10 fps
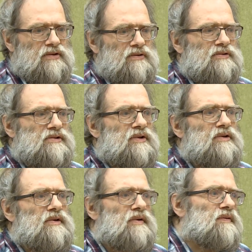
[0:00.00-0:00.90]
you know,
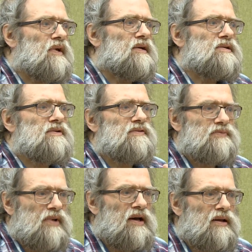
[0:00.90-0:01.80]
concern days of
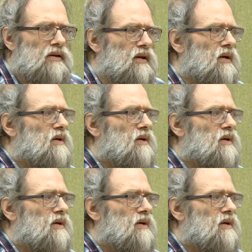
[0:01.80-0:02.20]
men,